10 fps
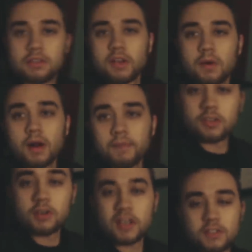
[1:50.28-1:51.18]
So
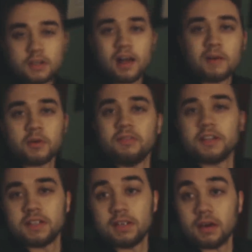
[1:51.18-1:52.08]
it gives you a lot more
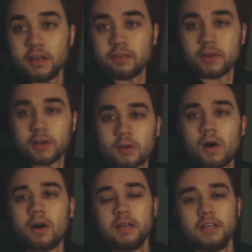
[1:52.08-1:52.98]
versatility for your
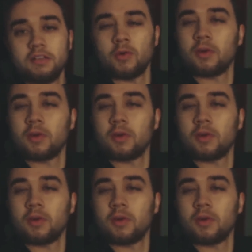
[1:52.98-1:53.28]
quality.